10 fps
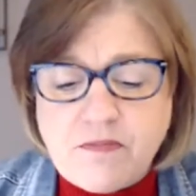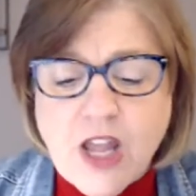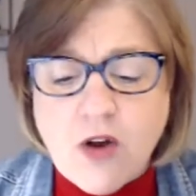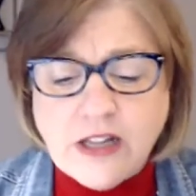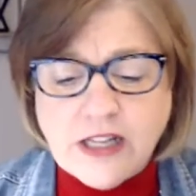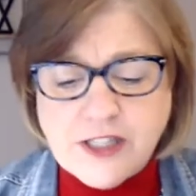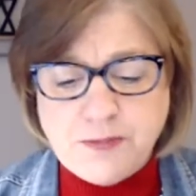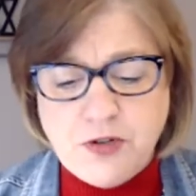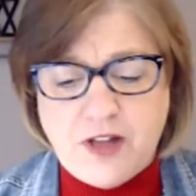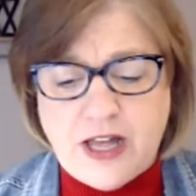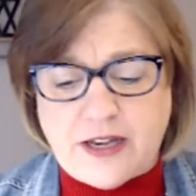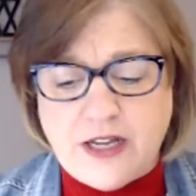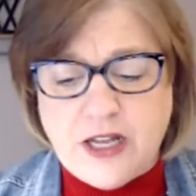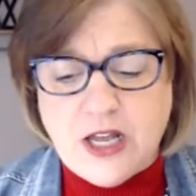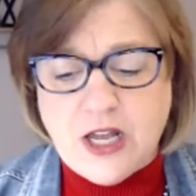All right, let's move on.
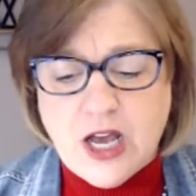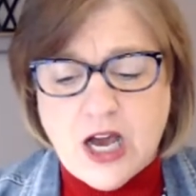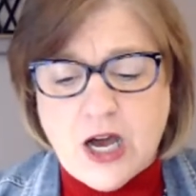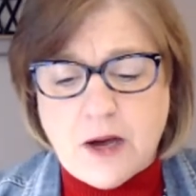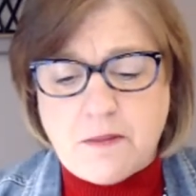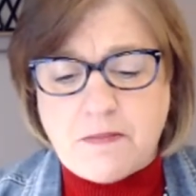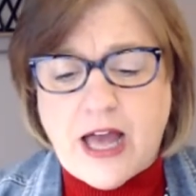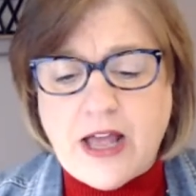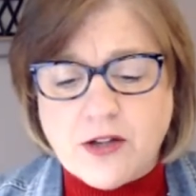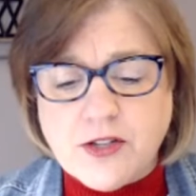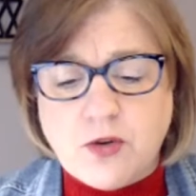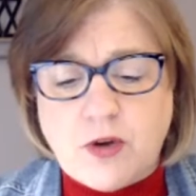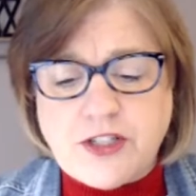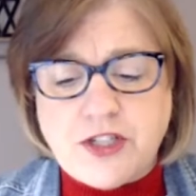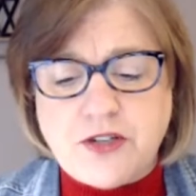I also
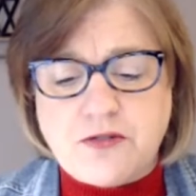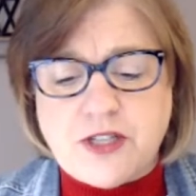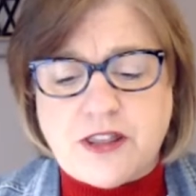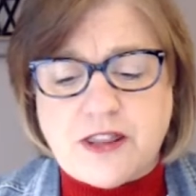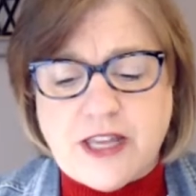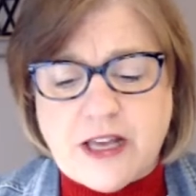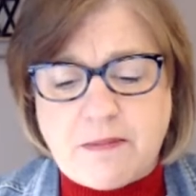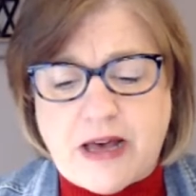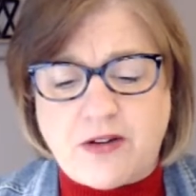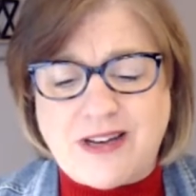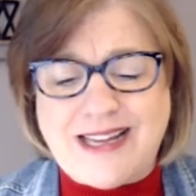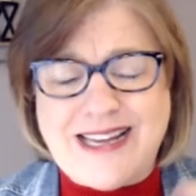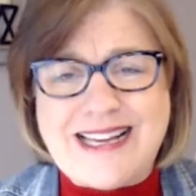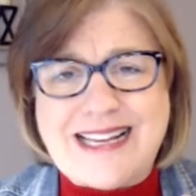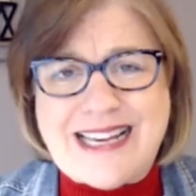want you to think about
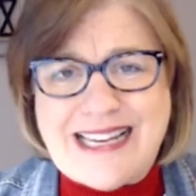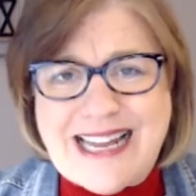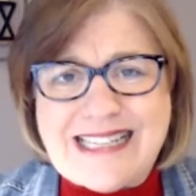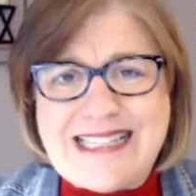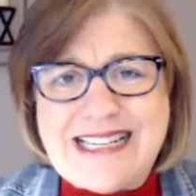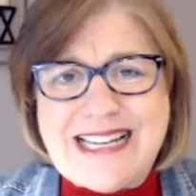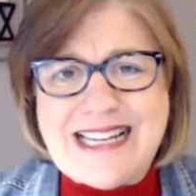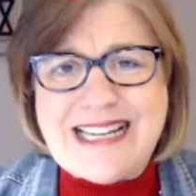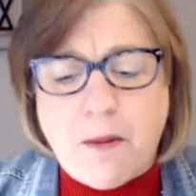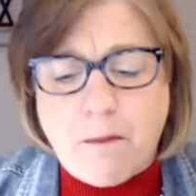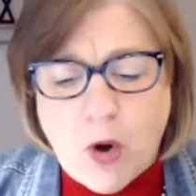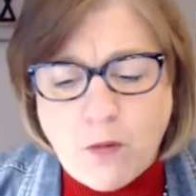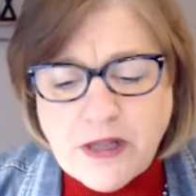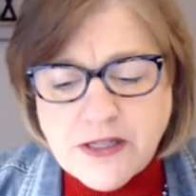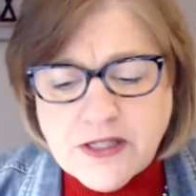connecting in the
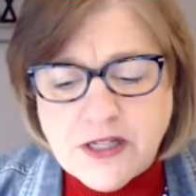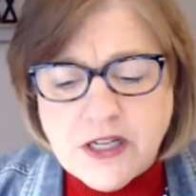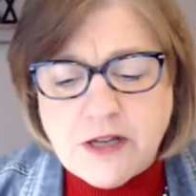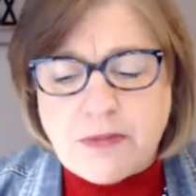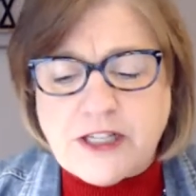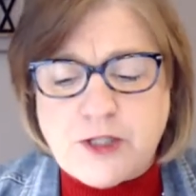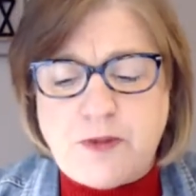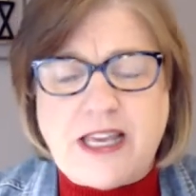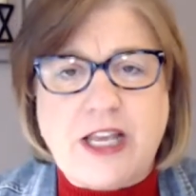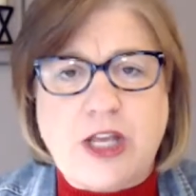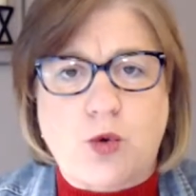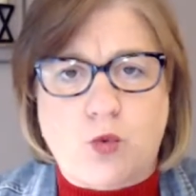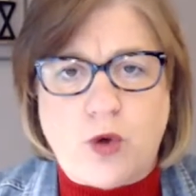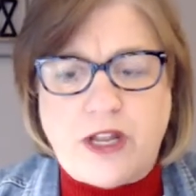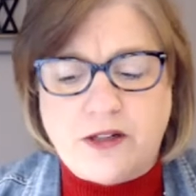moment by speaking in
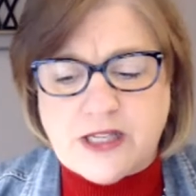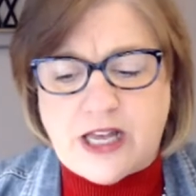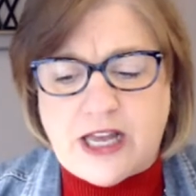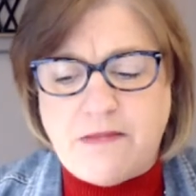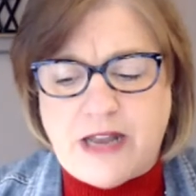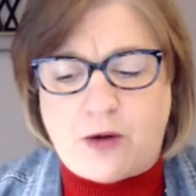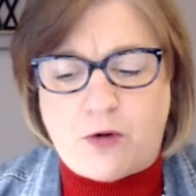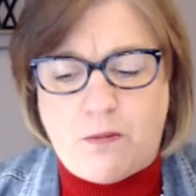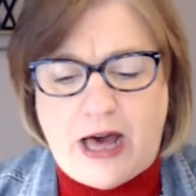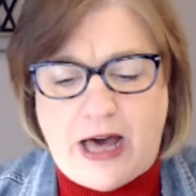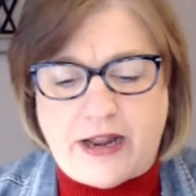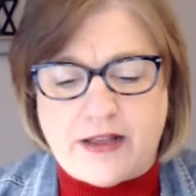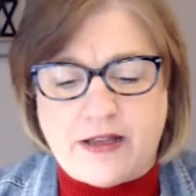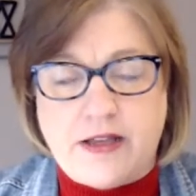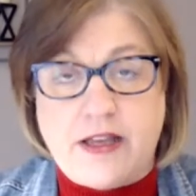real time, not robotic,
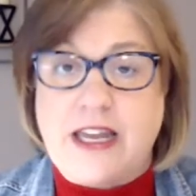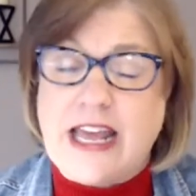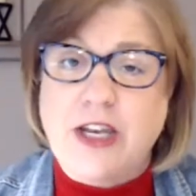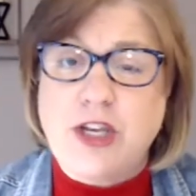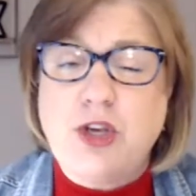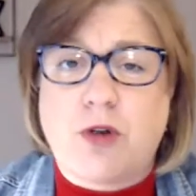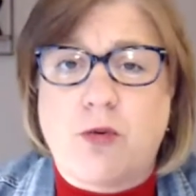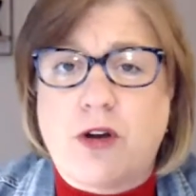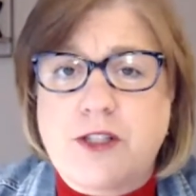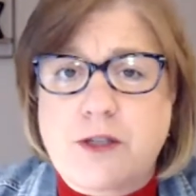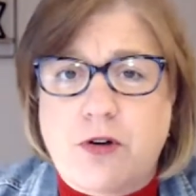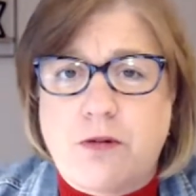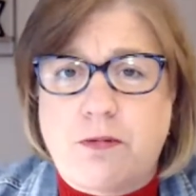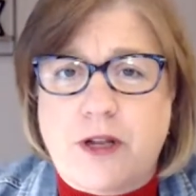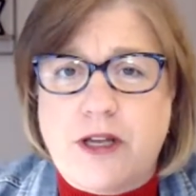and add humor where it's
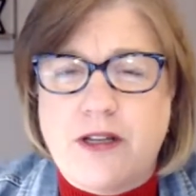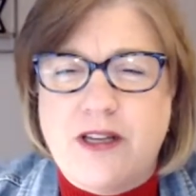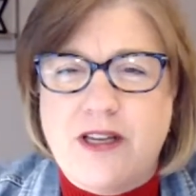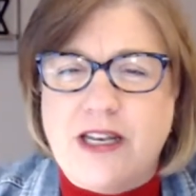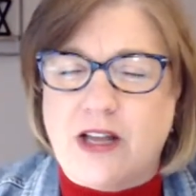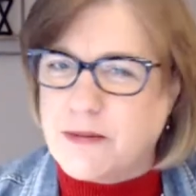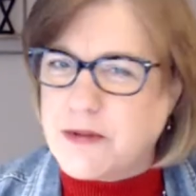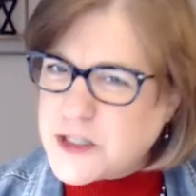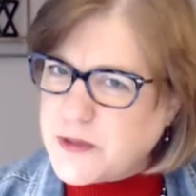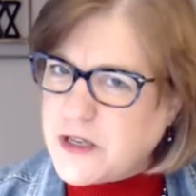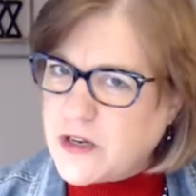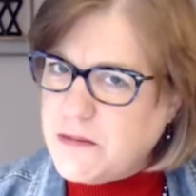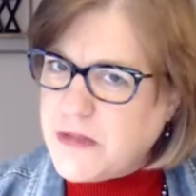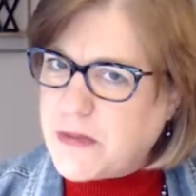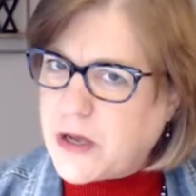appropriate. Now, let me explain what I
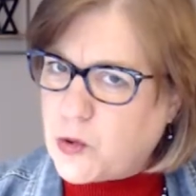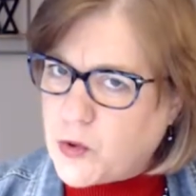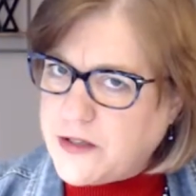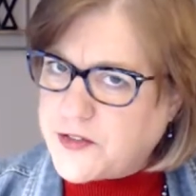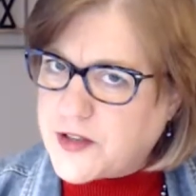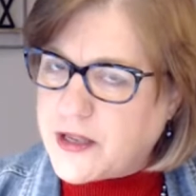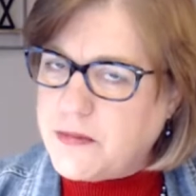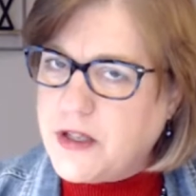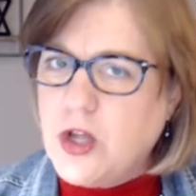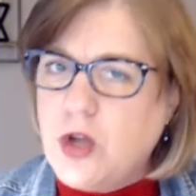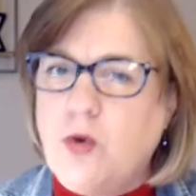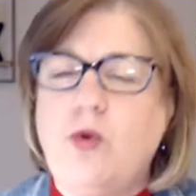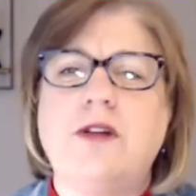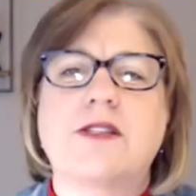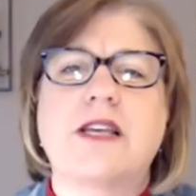mean by real time.
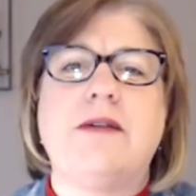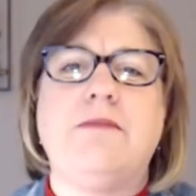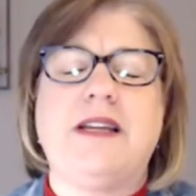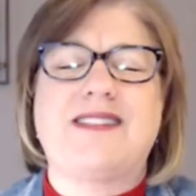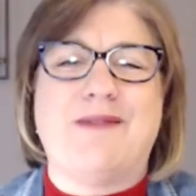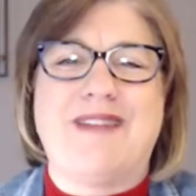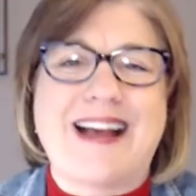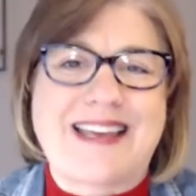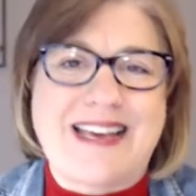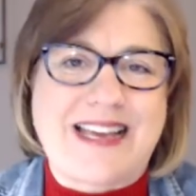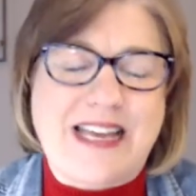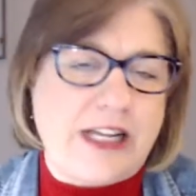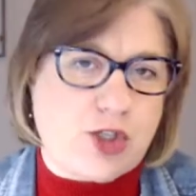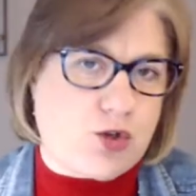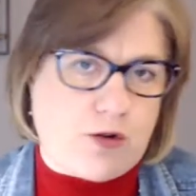Real time means I'm not kicking in
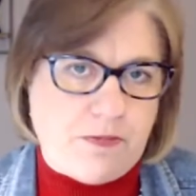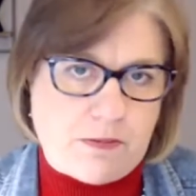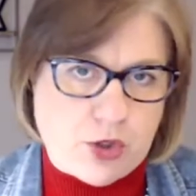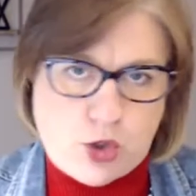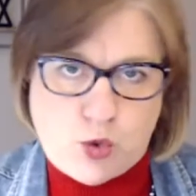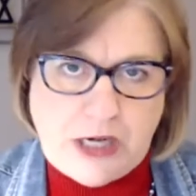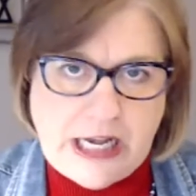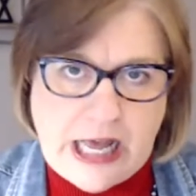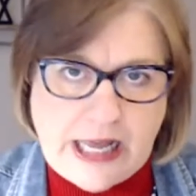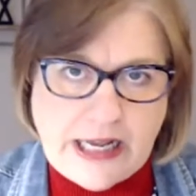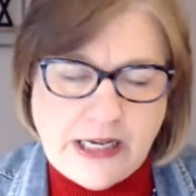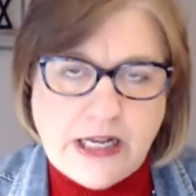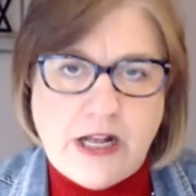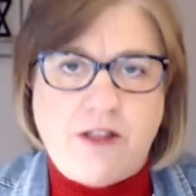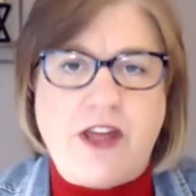script number 29,
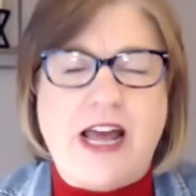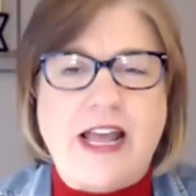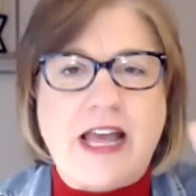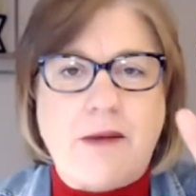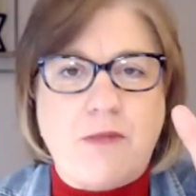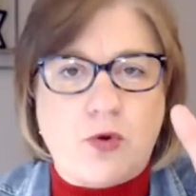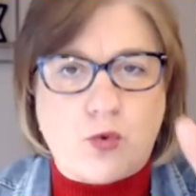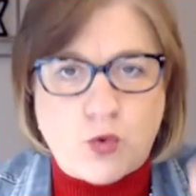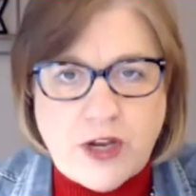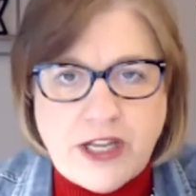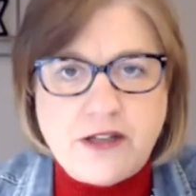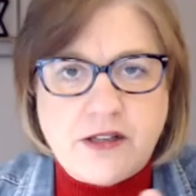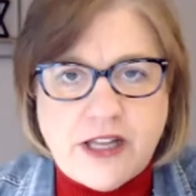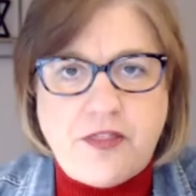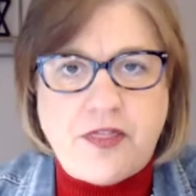that I am real
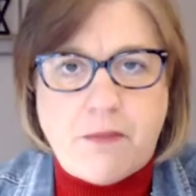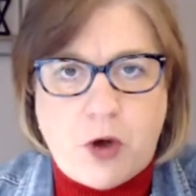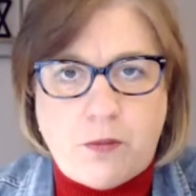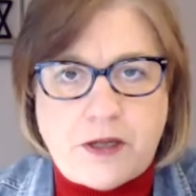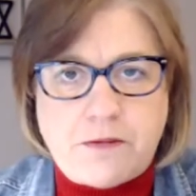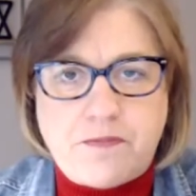in the moment.